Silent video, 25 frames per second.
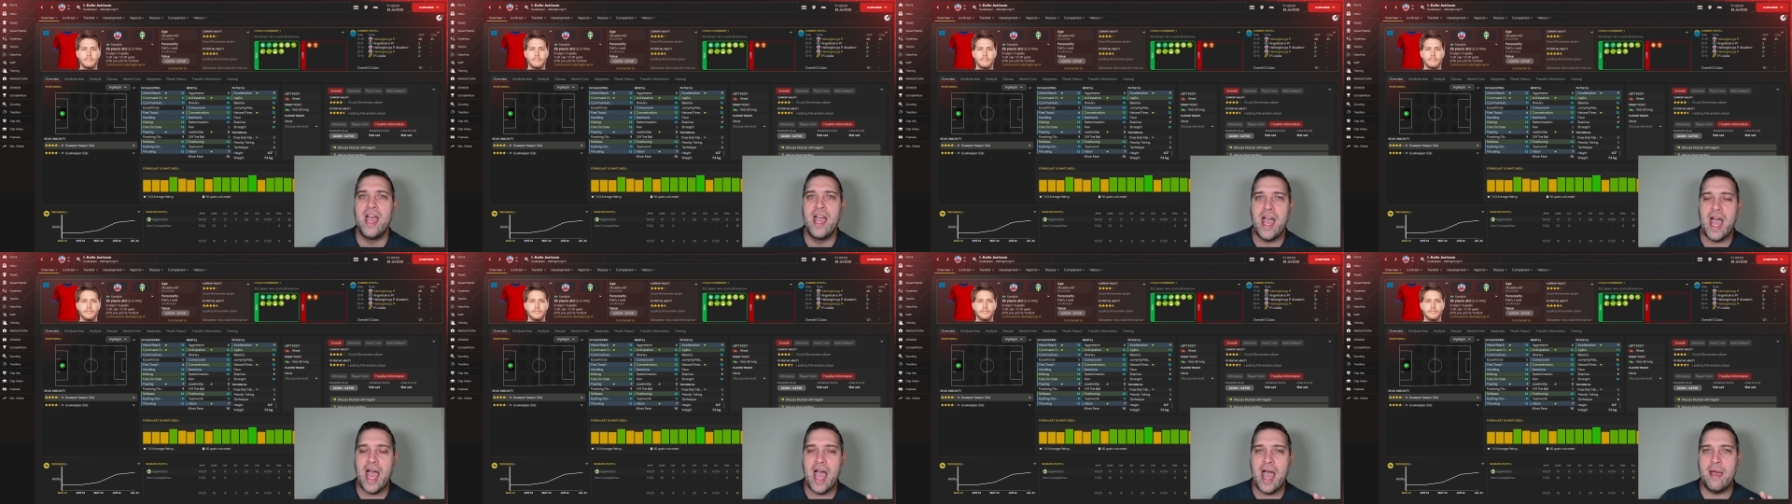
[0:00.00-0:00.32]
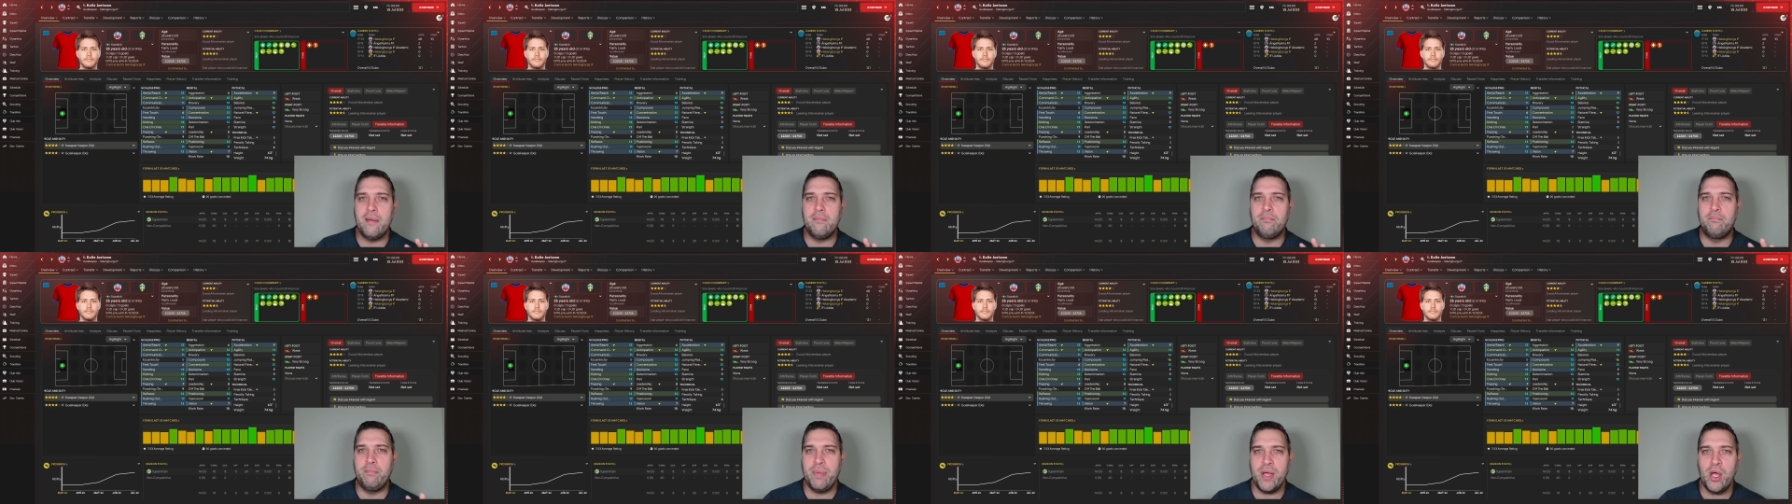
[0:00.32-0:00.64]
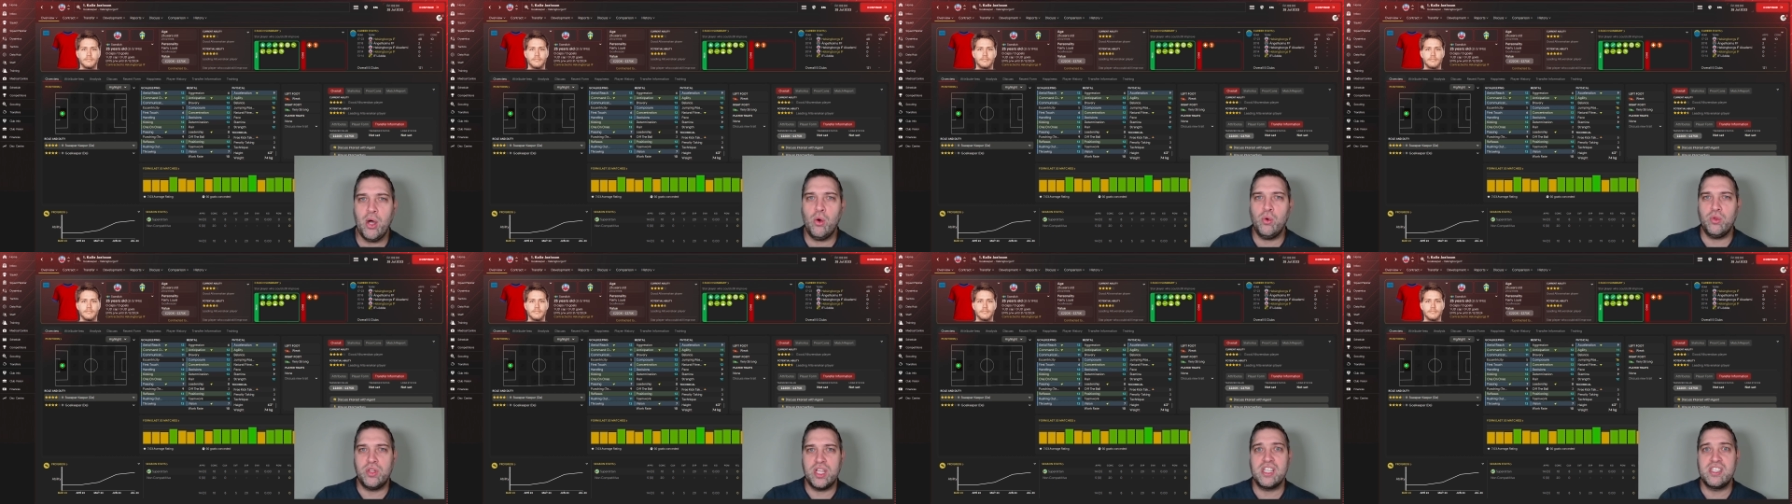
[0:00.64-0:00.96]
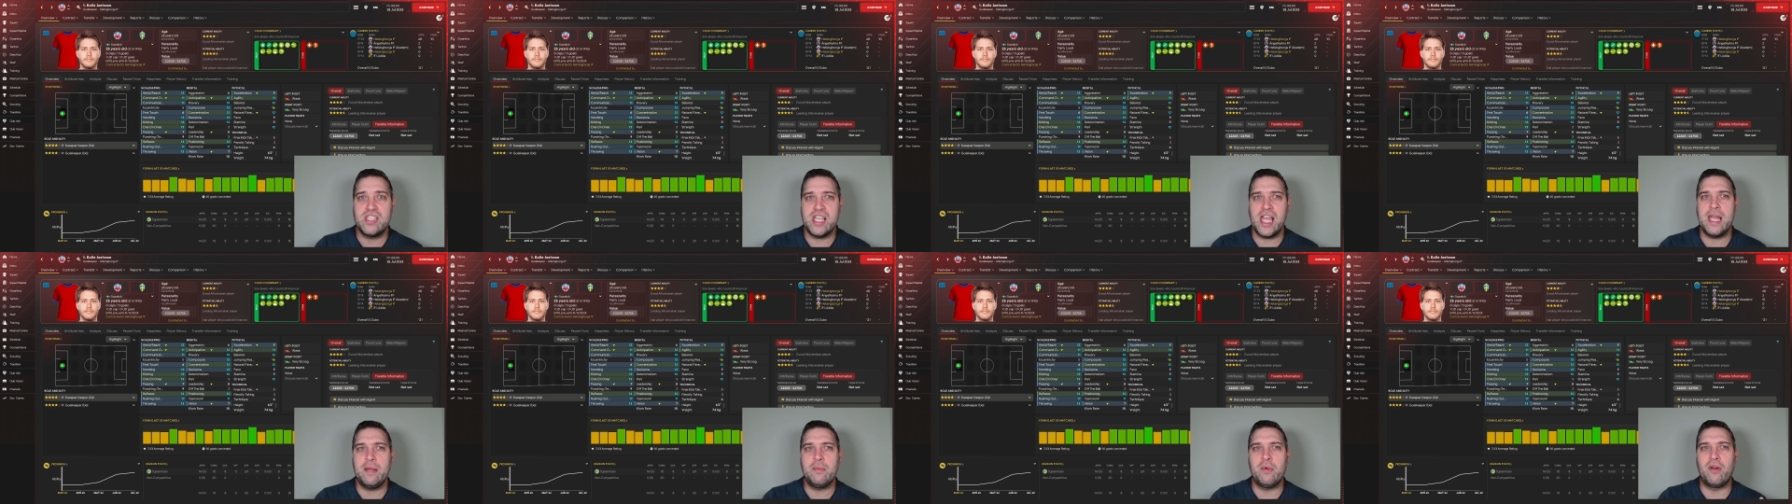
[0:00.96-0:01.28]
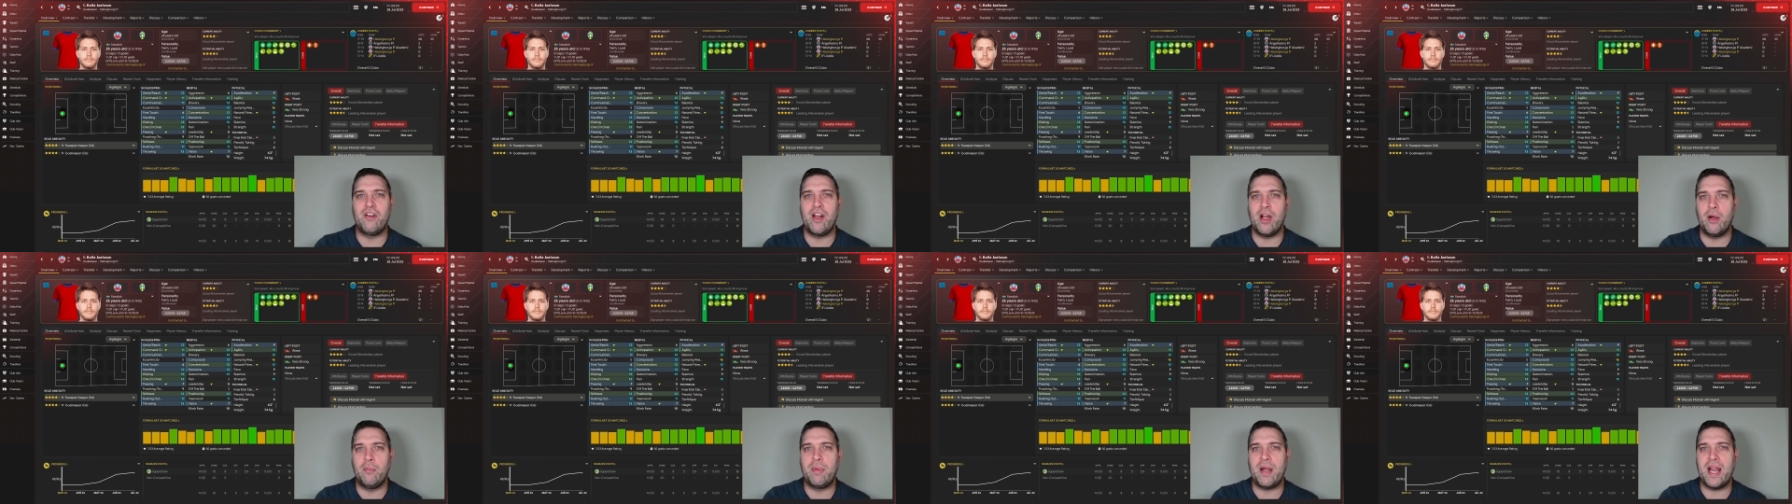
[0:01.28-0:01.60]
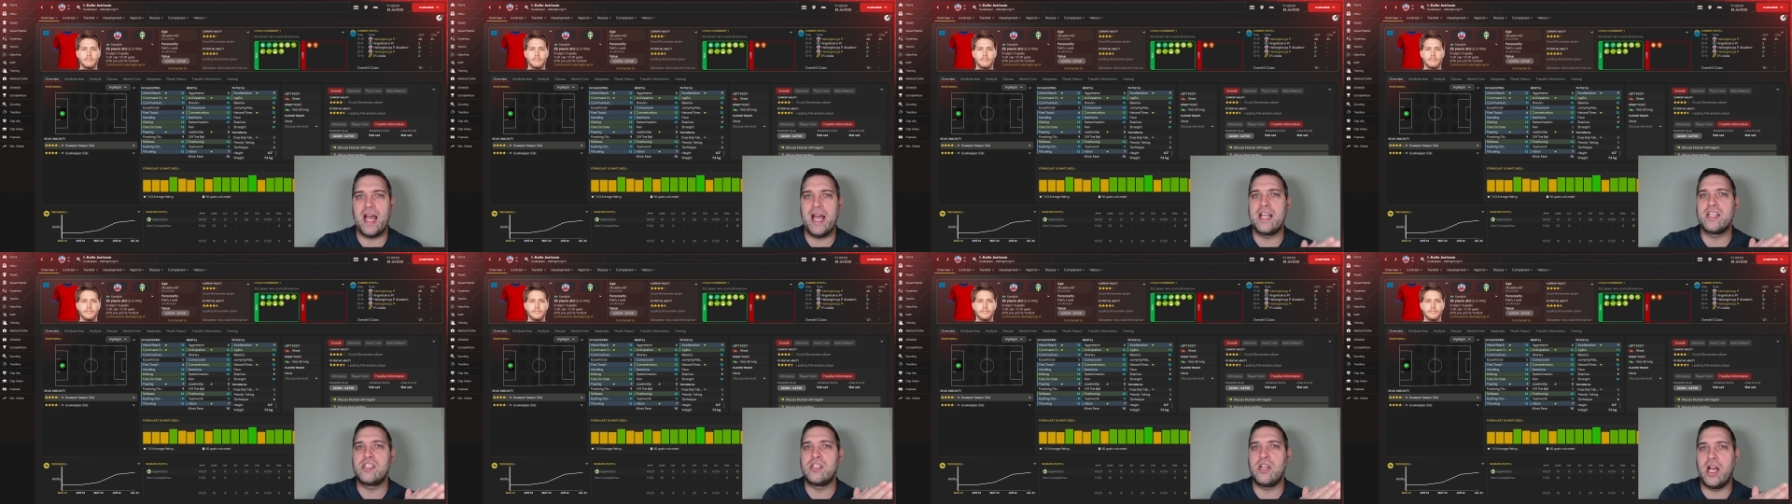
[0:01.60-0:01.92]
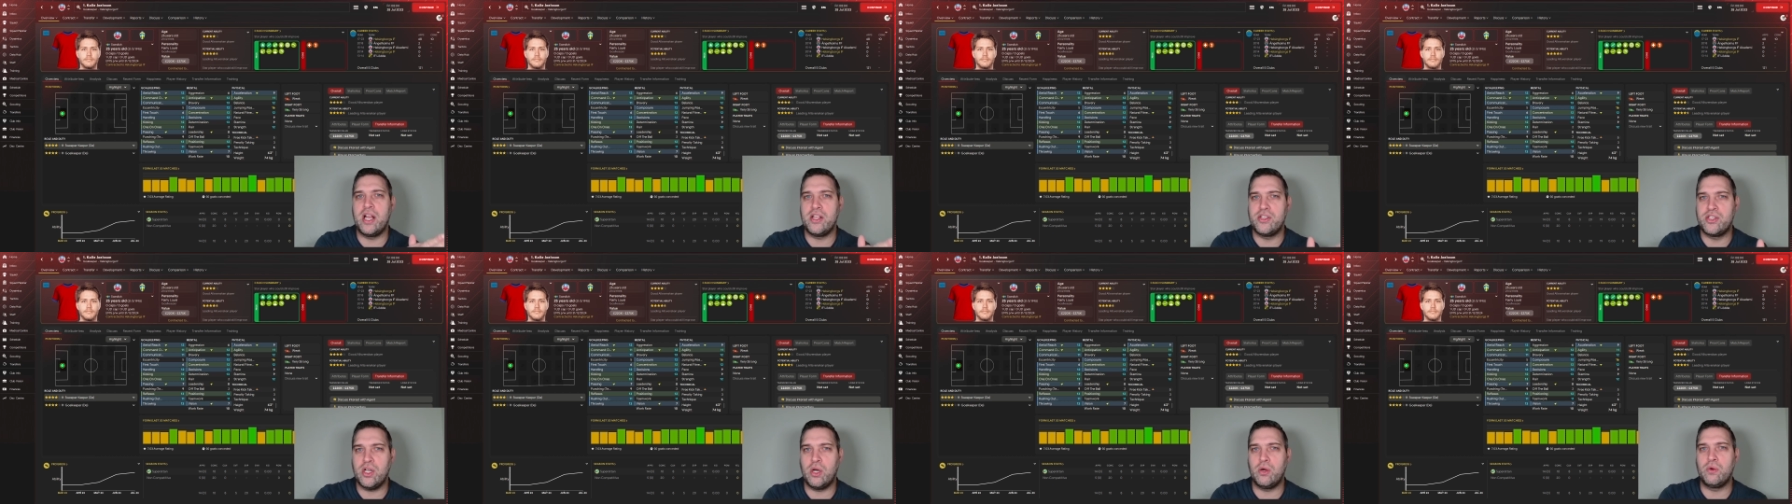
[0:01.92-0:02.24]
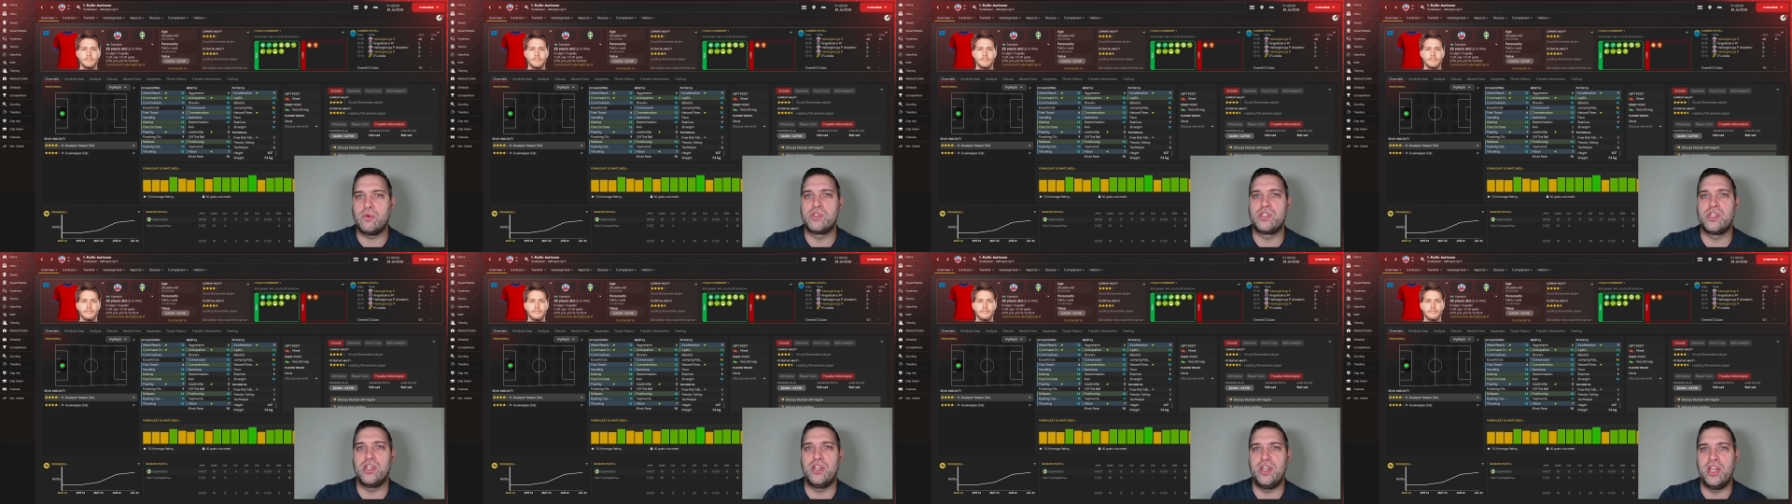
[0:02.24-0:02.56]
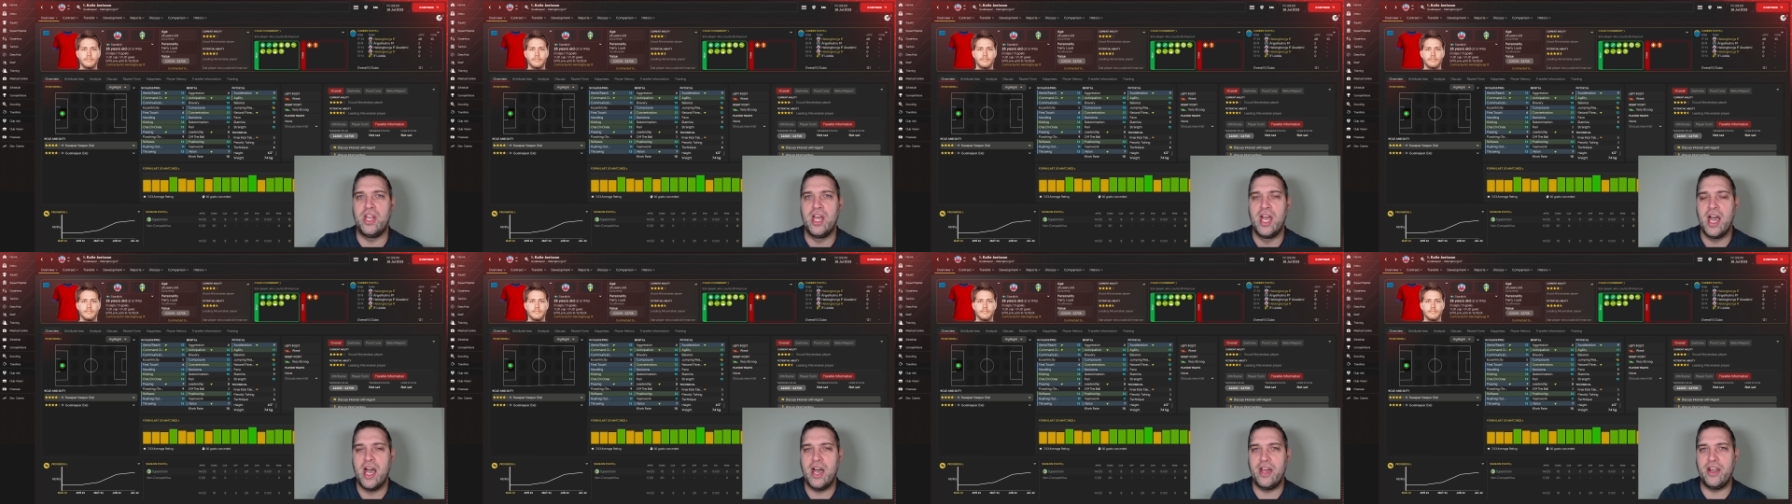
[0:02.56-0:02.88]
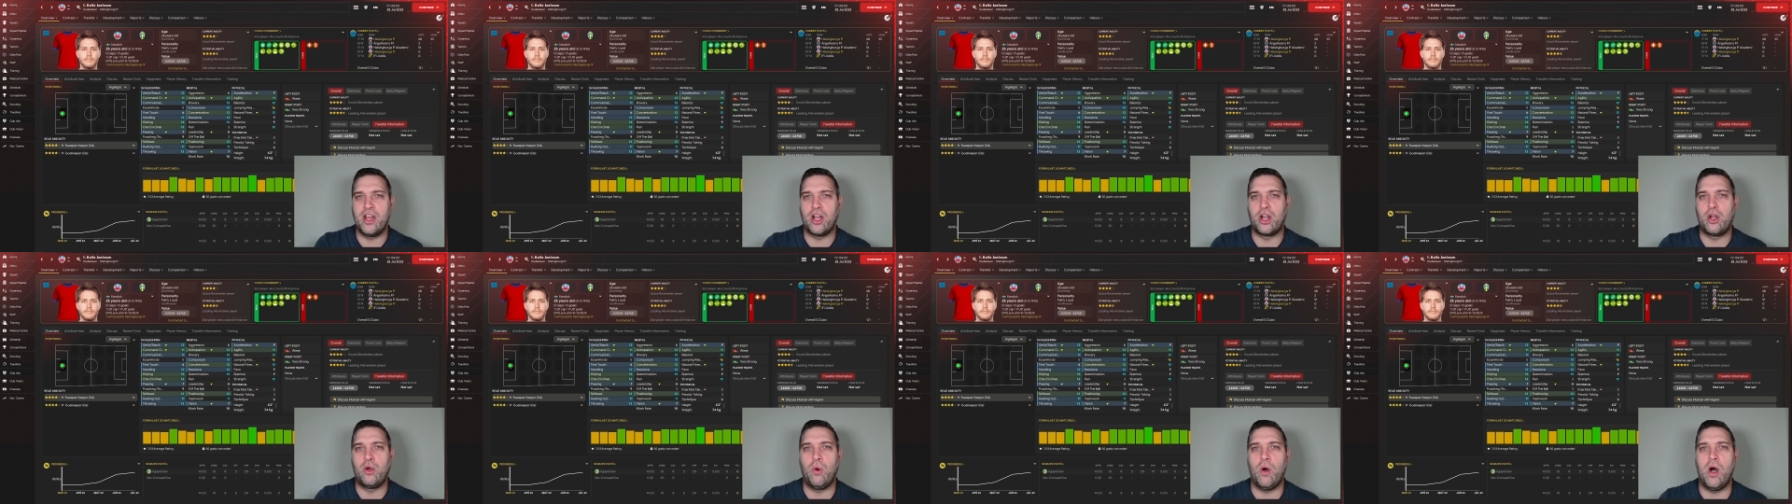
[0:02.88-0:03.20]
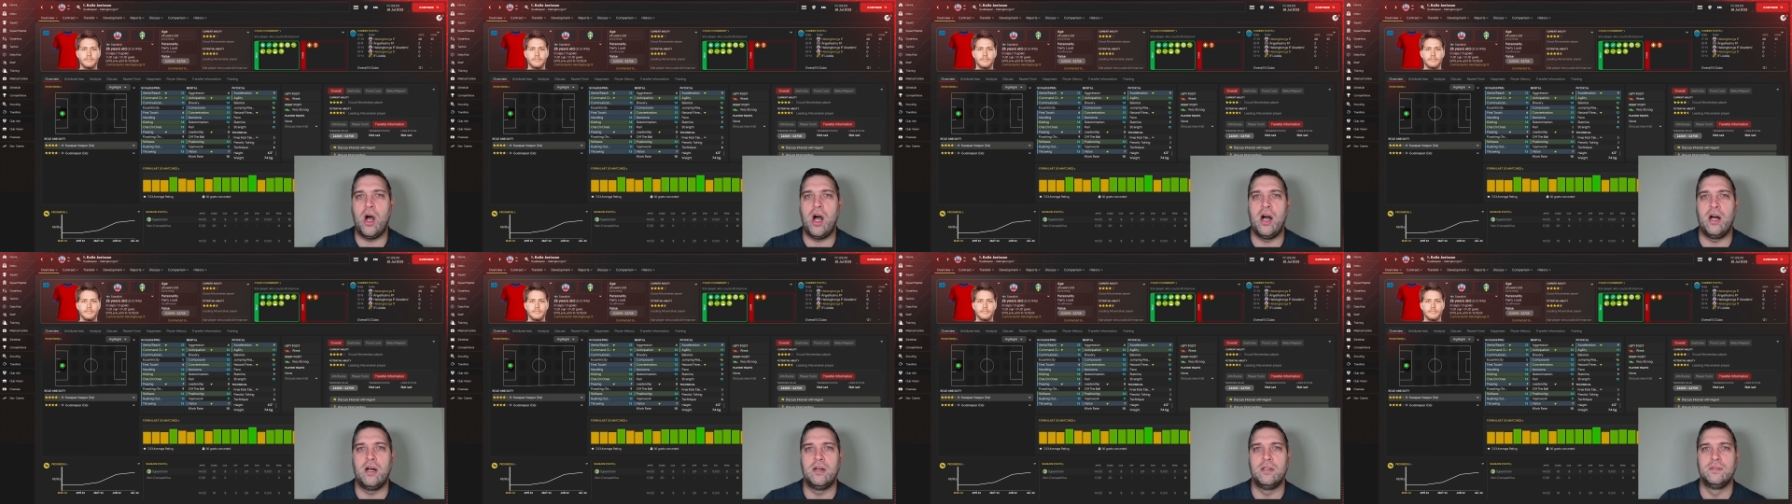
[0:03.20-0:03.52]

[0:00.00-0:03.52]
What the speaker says: and build the team around players like Jolson and Aqua.